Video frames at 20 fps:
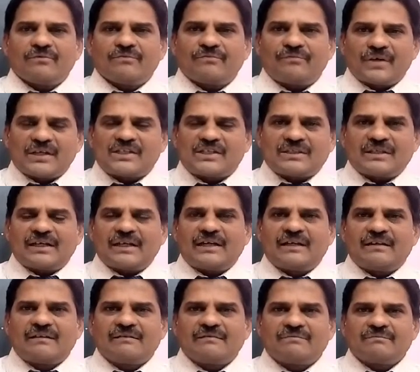First,
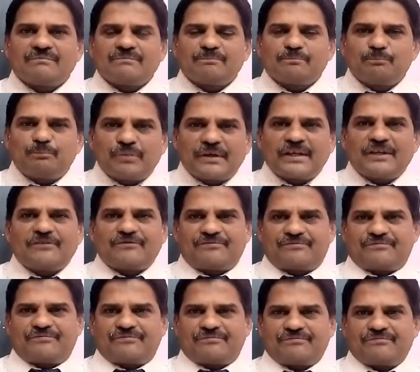I'll
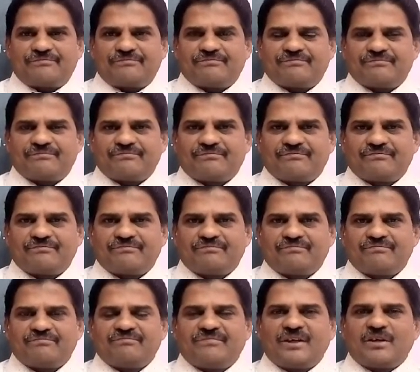brief
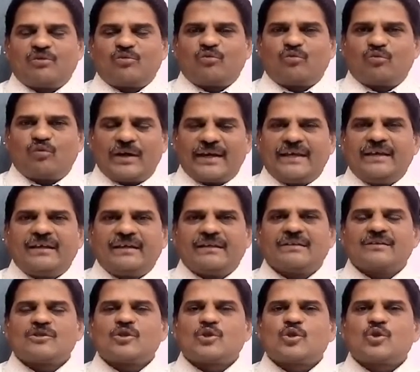that why
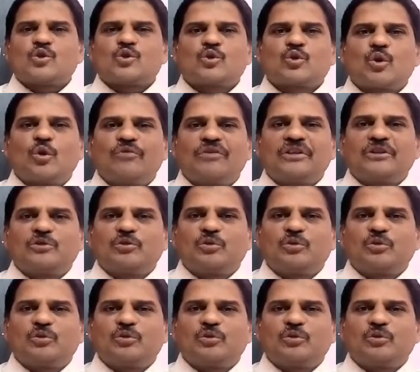Soviet